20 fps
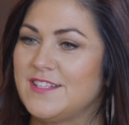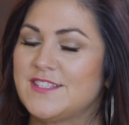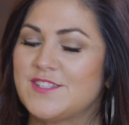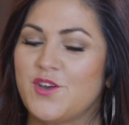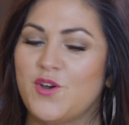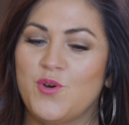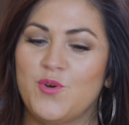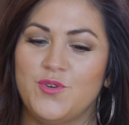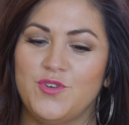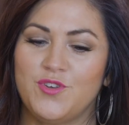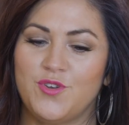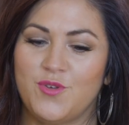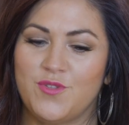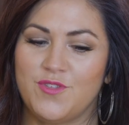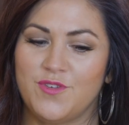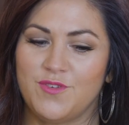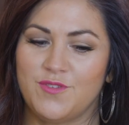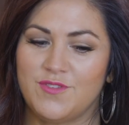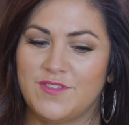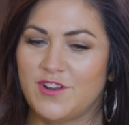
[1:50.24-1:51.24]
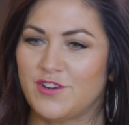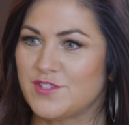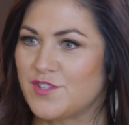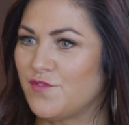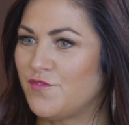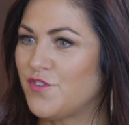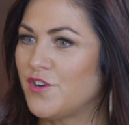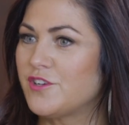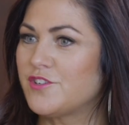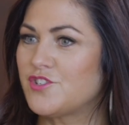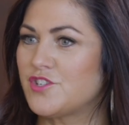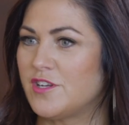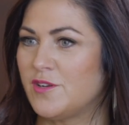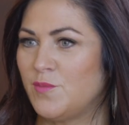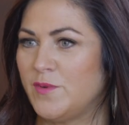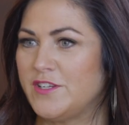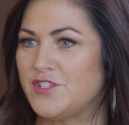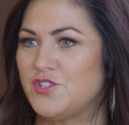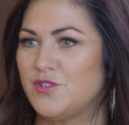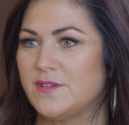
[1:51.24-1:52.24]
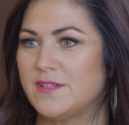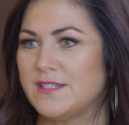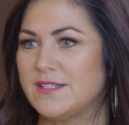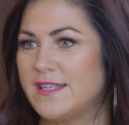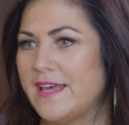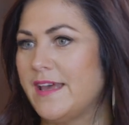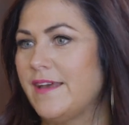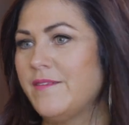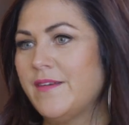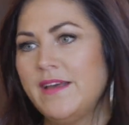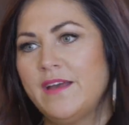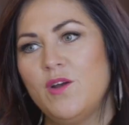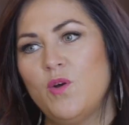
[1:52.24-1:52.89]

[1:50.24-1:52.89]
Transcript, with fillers: So, you know, the, there's a version in which you could say,